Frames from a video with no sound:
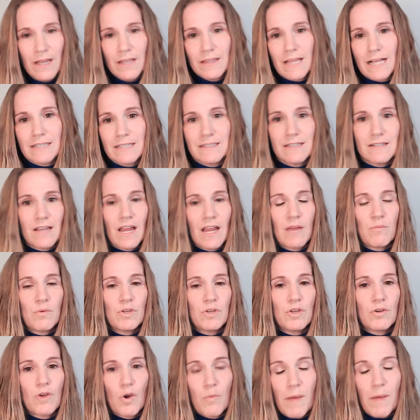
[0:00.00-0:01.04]
That's a time when
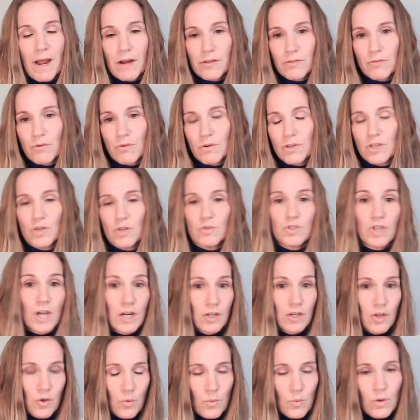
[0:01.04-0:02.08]
you go back through and you
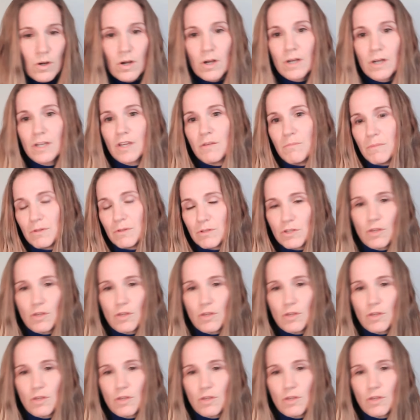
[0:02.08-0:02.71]
check your work, you,